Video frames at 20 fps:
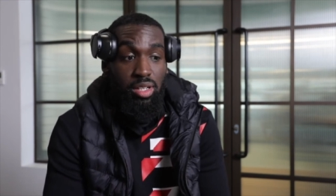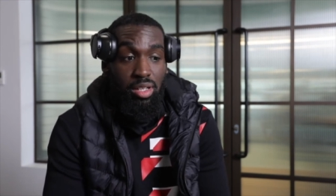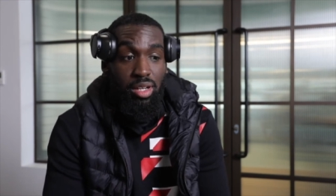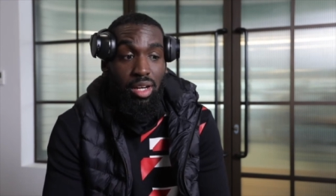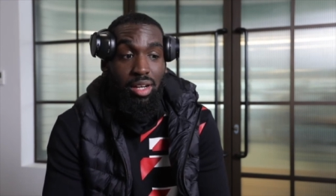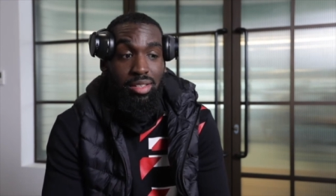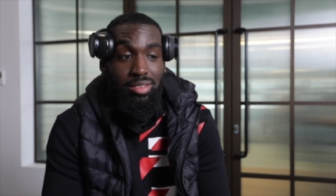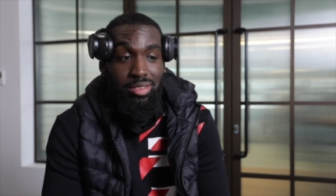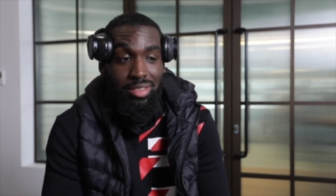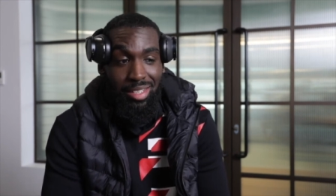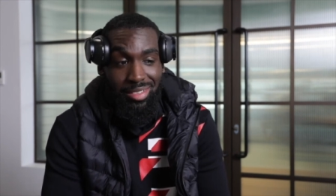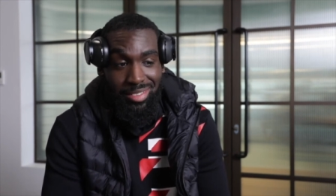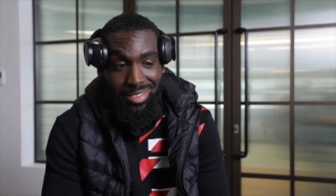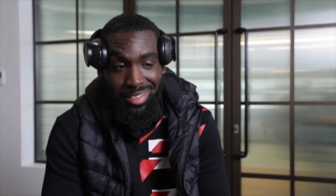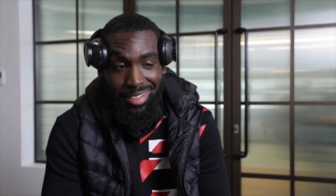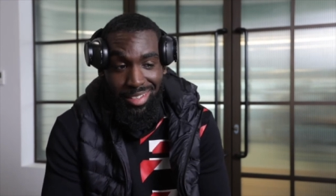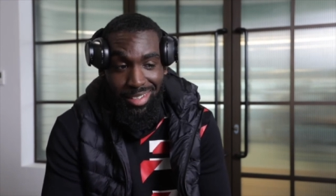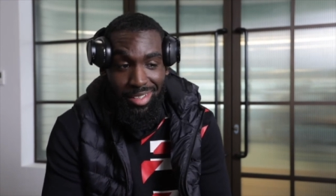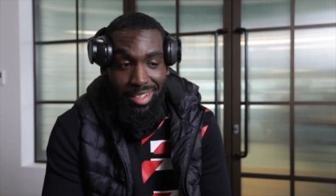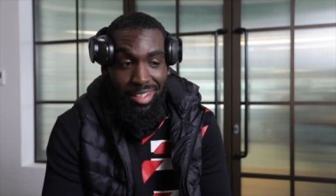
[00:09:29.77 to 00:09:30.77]
nice
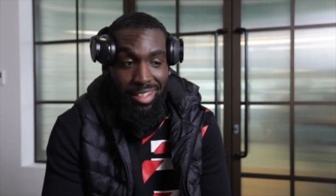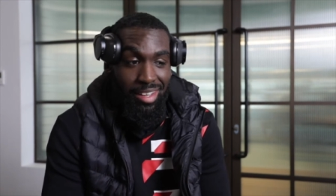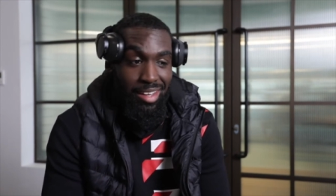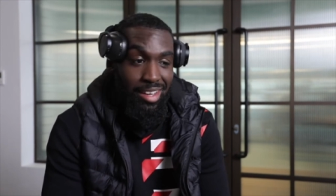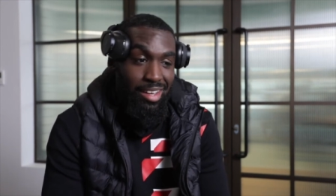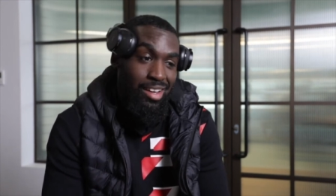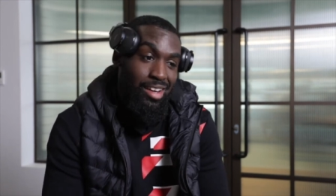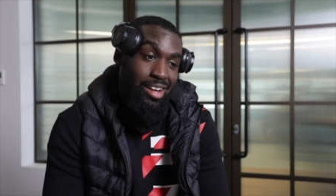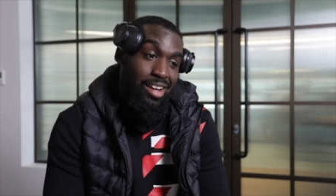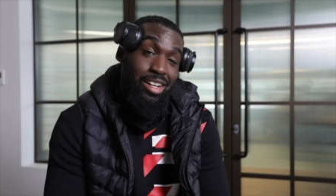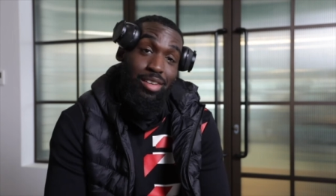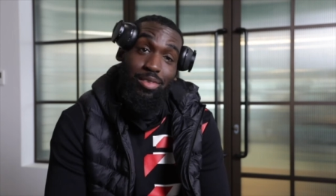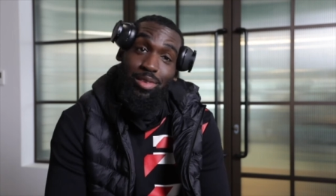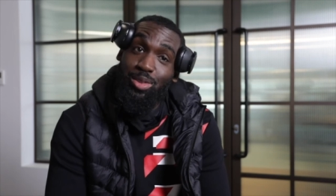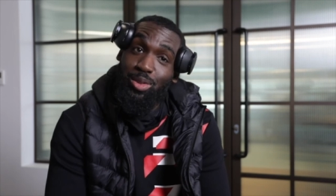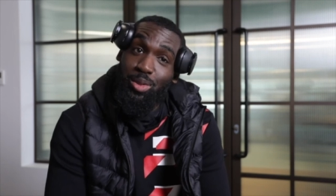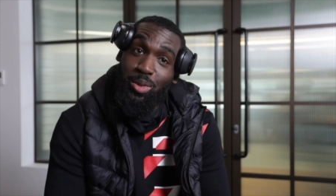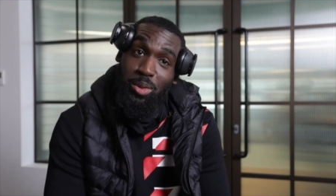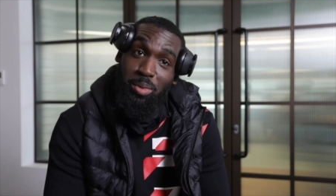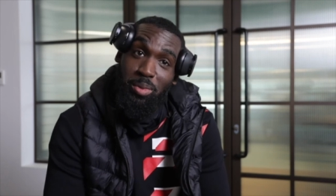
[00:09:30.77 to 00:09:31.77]
actually i never
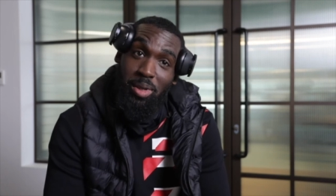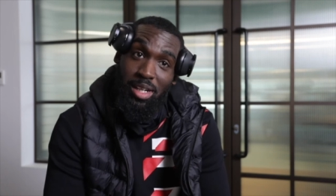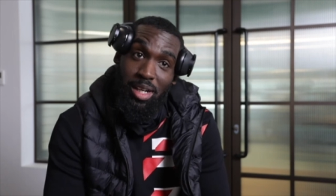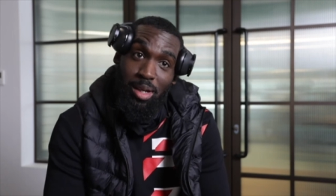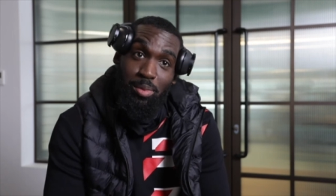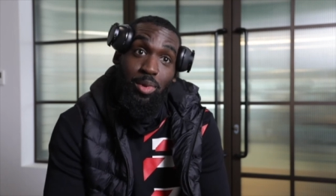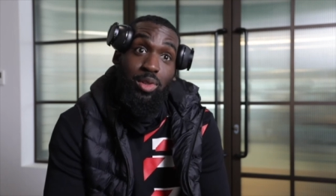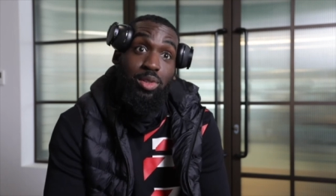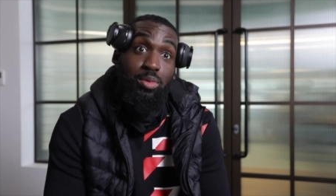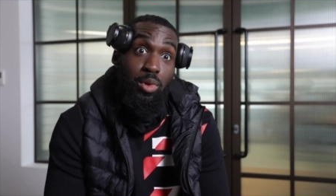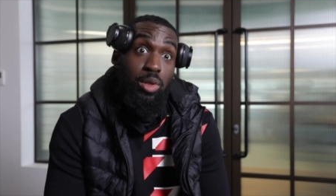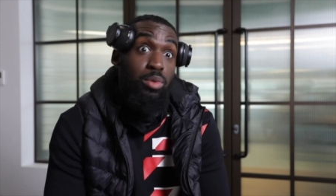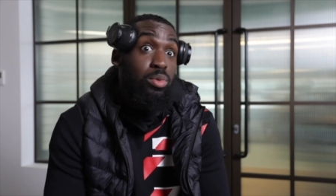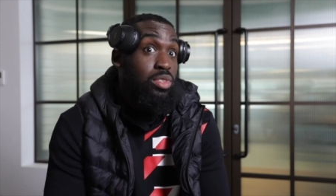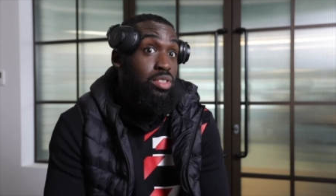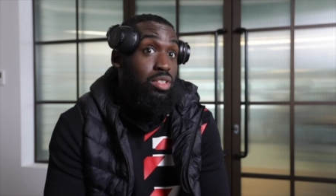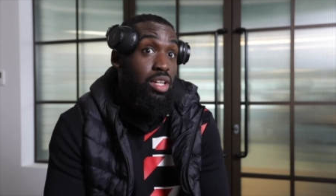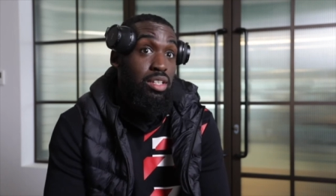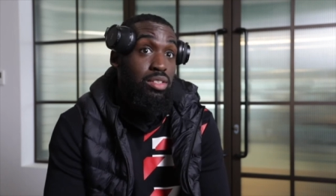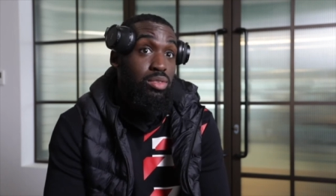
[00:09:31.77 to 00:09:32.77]
talk about that much but it
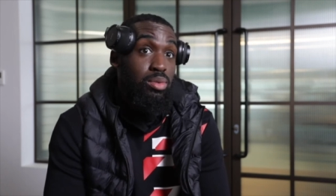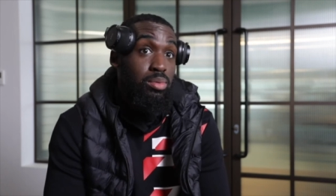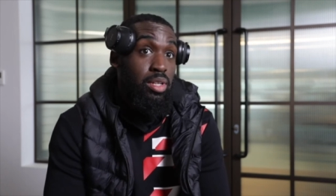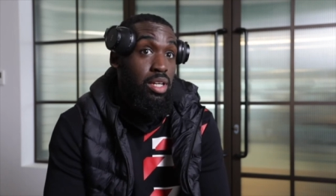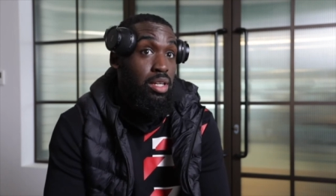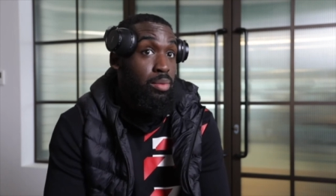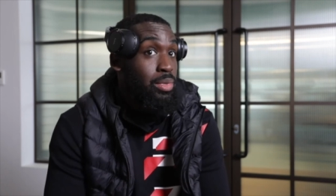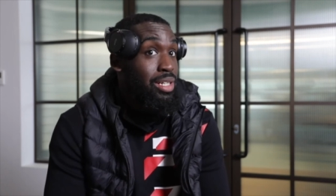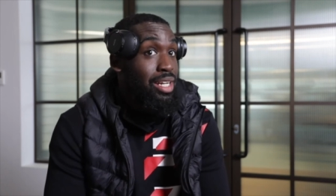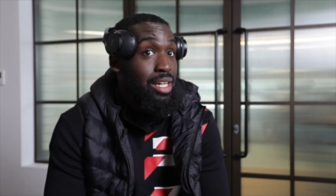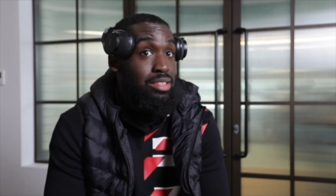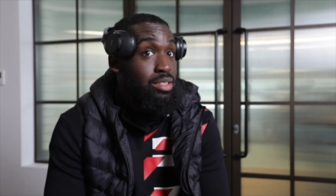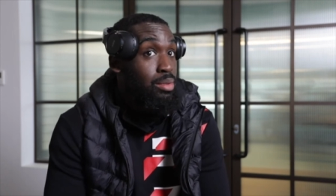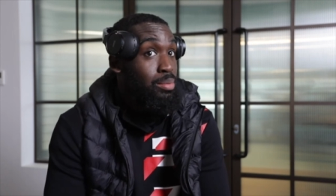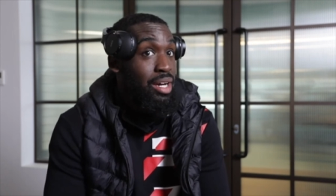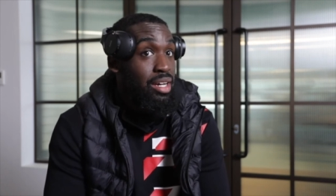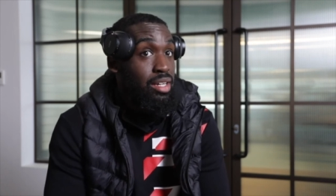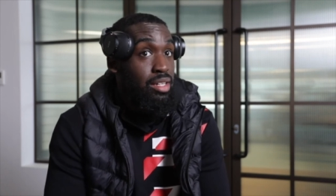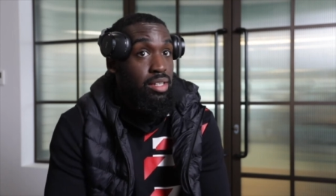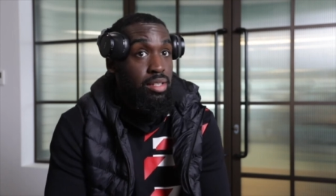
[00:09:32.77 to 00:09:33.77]
was nice up there but that's
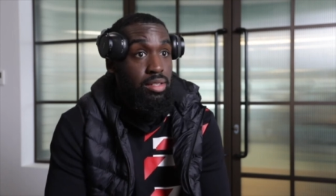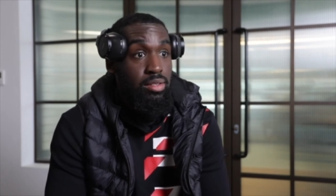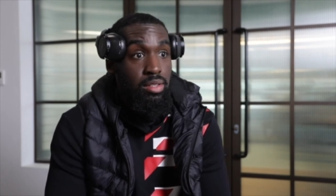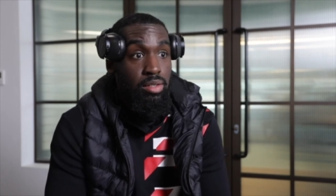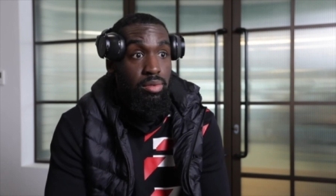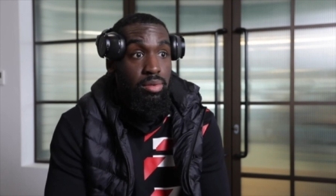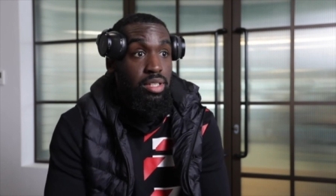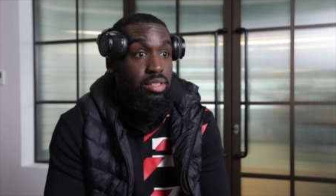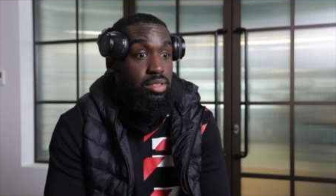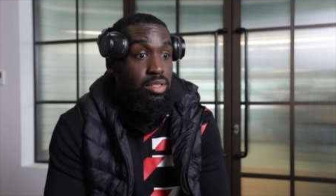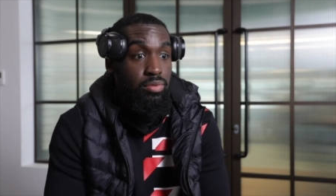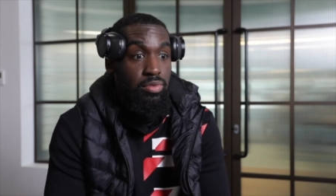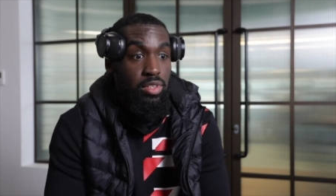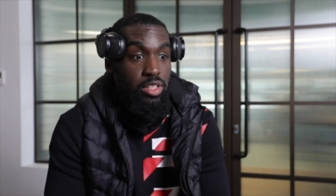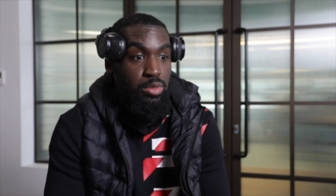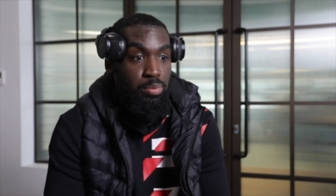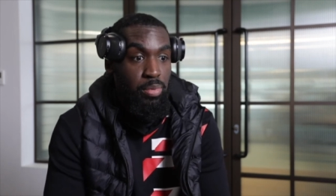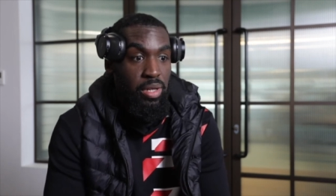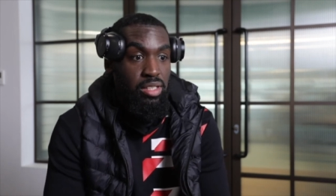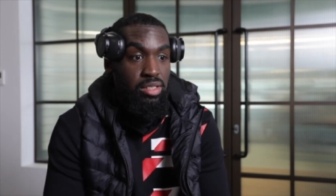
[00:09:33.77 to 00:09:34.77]
about it the rest of the
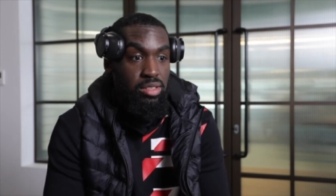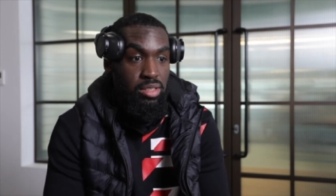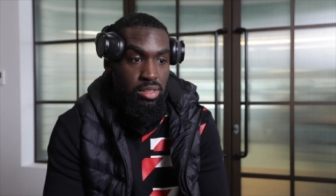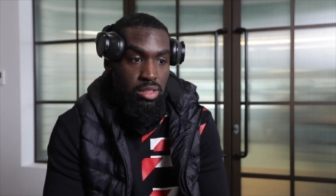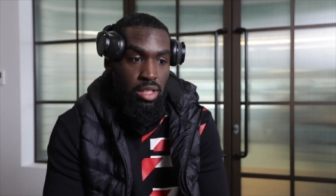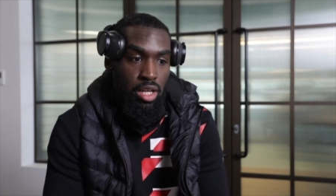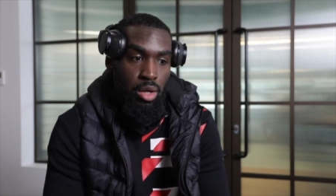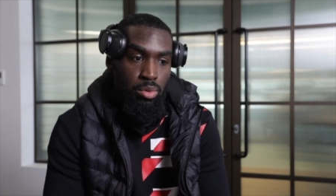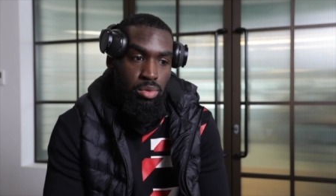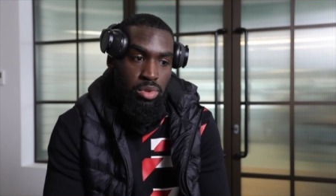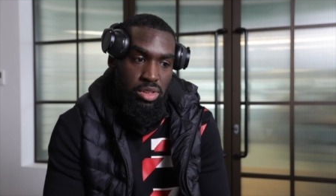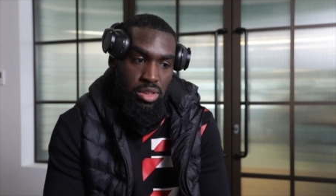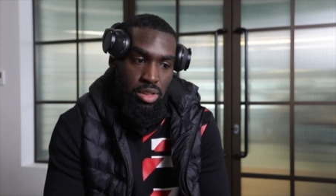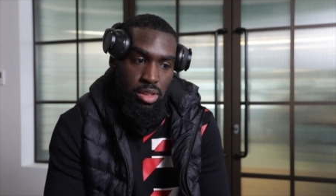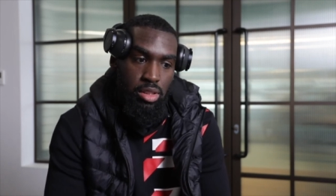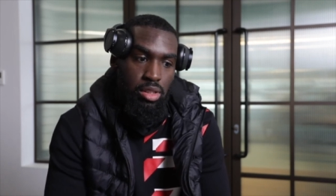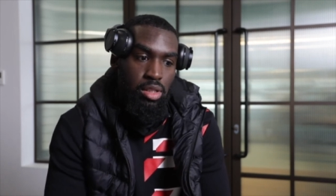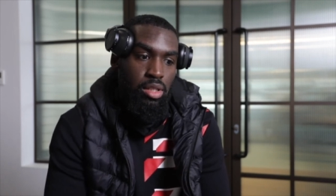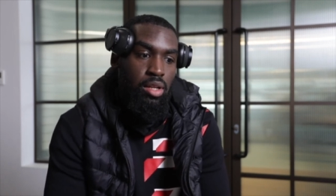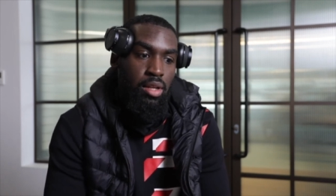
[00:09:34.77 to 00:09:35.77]
spaces that i was
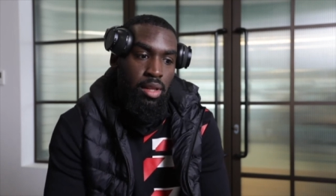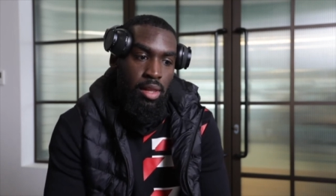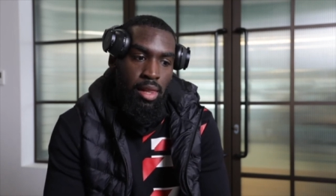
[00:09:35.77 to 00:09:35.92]
in